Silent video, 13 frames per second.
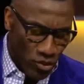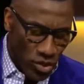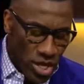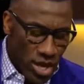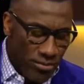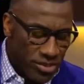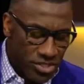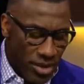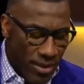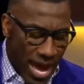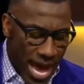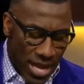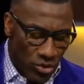Mm. But, Skip, I,
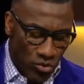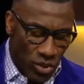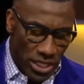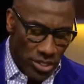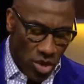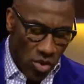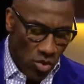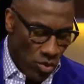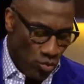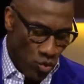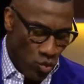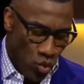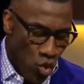I, don't really know
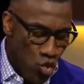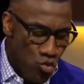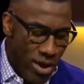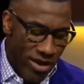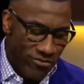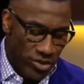whom,